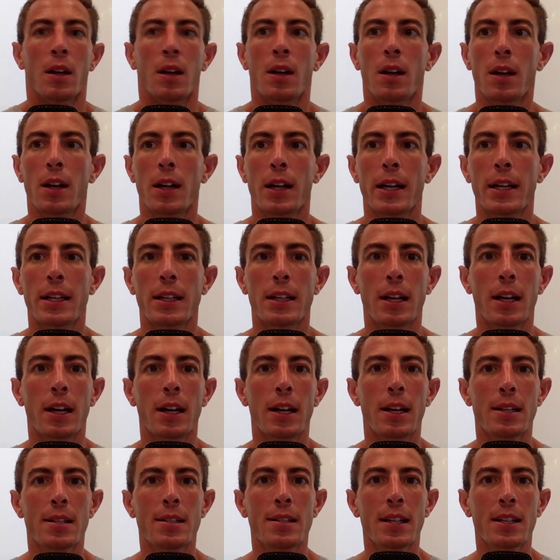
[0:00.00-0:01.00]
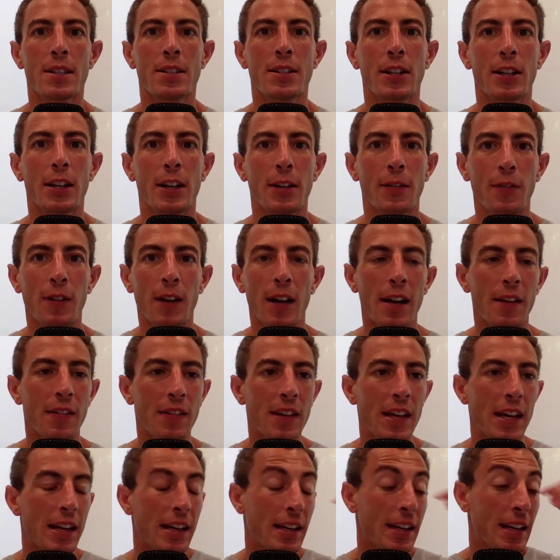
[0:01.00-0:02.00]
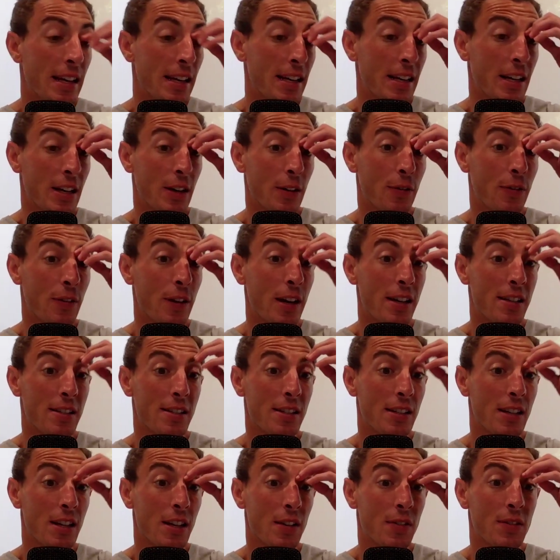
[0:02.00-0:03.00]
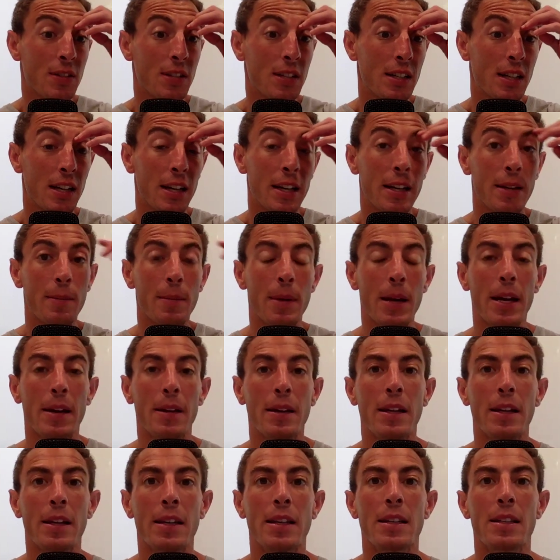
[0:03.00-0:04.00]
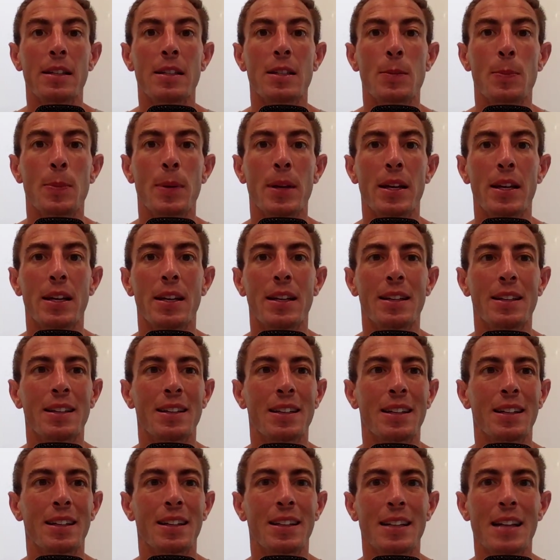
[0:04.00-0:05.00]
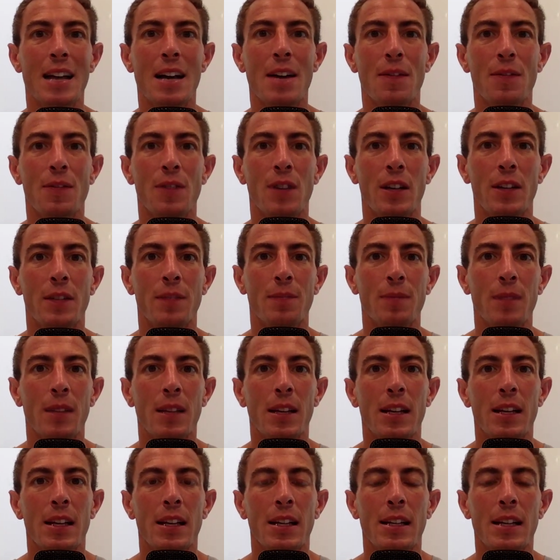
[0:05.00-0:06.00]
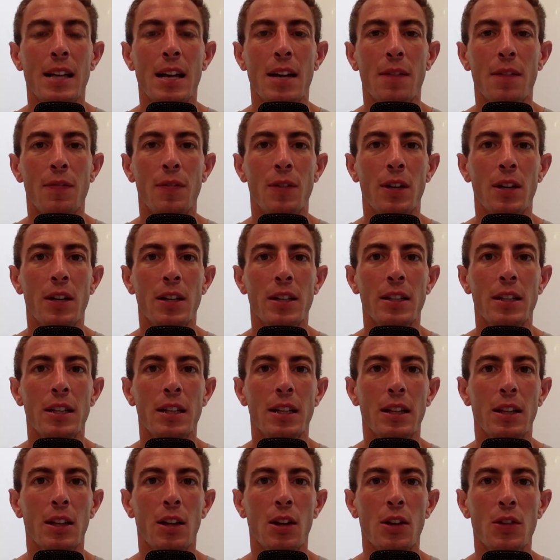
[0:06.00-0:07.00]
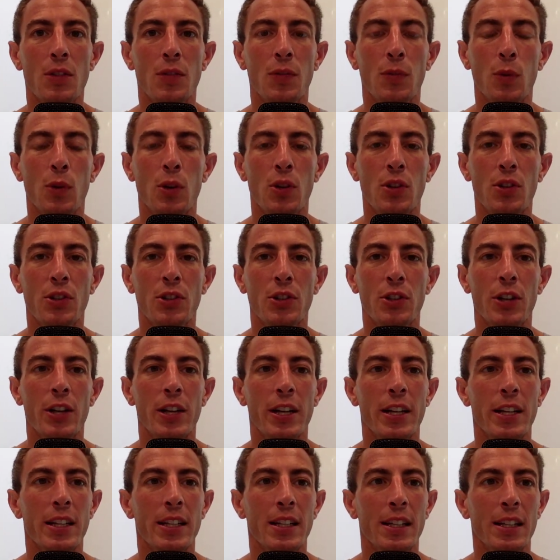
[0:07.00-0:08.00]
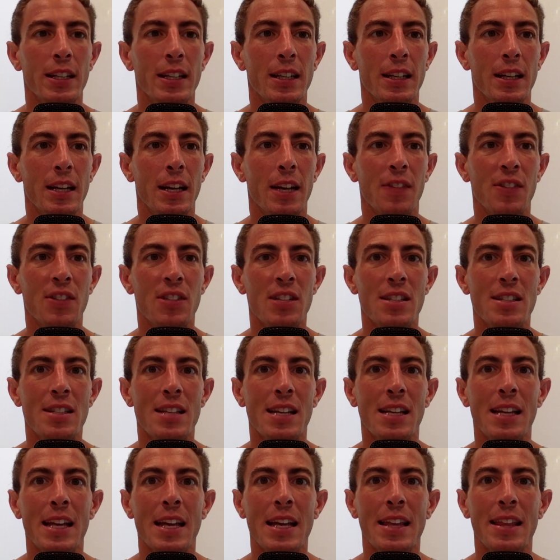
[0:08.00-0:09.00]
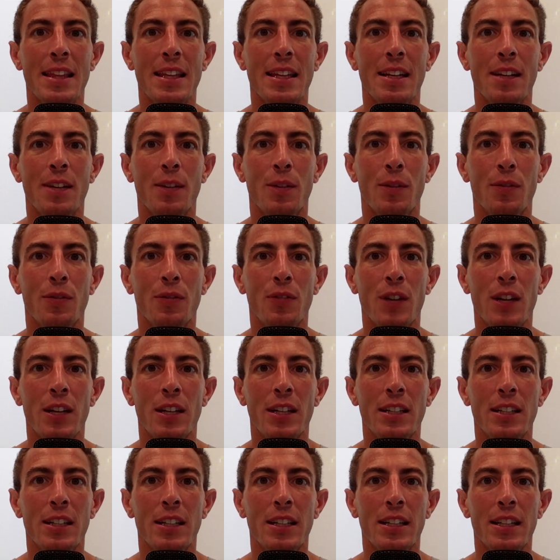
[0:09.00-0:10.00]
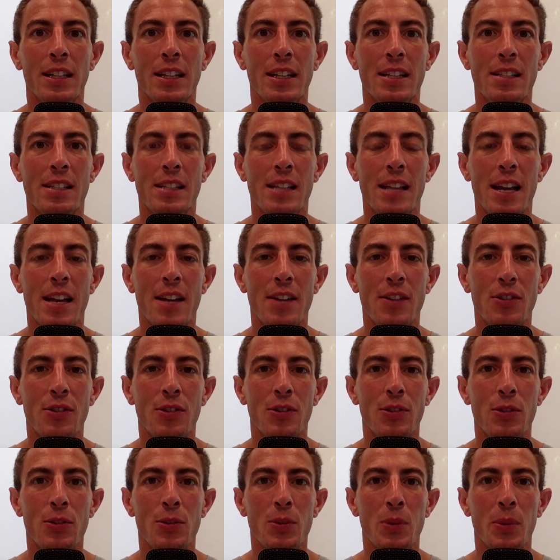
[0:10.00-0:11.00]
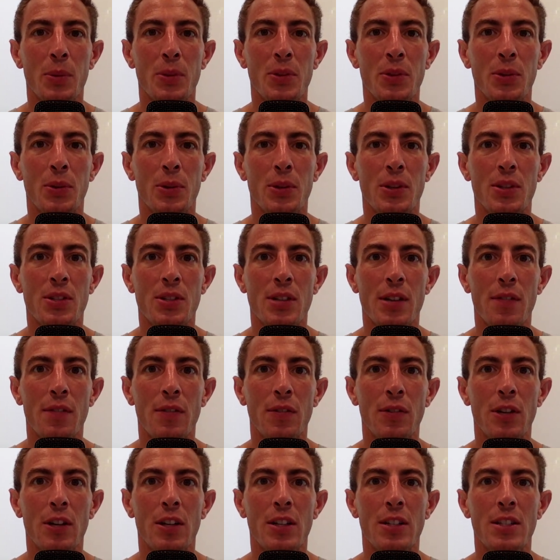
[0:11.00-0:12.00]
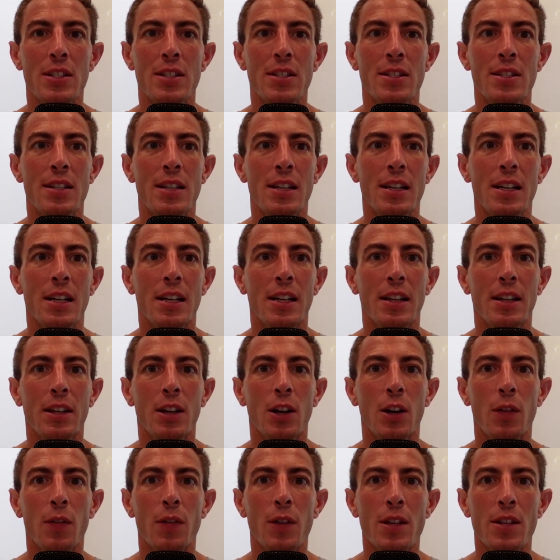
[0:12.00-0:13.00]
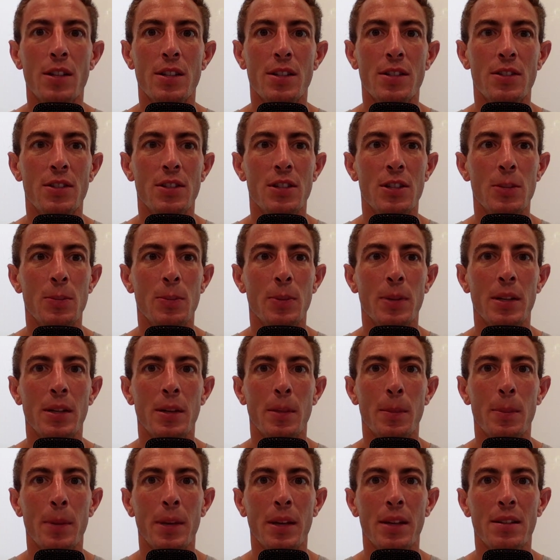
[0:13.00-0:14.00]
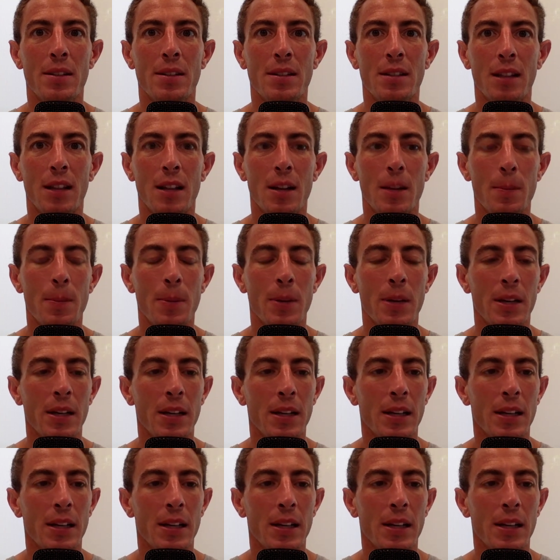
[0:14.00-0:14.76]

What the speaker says: All right, 6:35 can't get here fast enough tonight. Man, it has been not fun. Not fun. Lost four straight ever since that eighth inning on Friday night against the Astros, where we scored 7 runs. The offense has just been in a big slump.